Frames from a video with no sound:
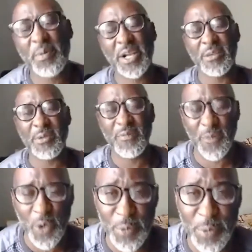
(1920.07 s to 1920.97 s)
libibulu
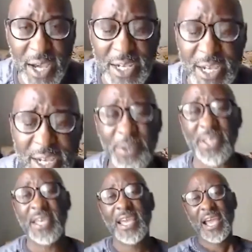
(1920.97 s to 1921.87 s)
webi akabi
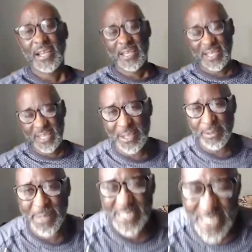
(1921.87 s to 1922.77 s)

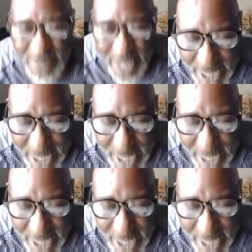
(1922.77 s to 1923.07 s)
bachaliba ngabe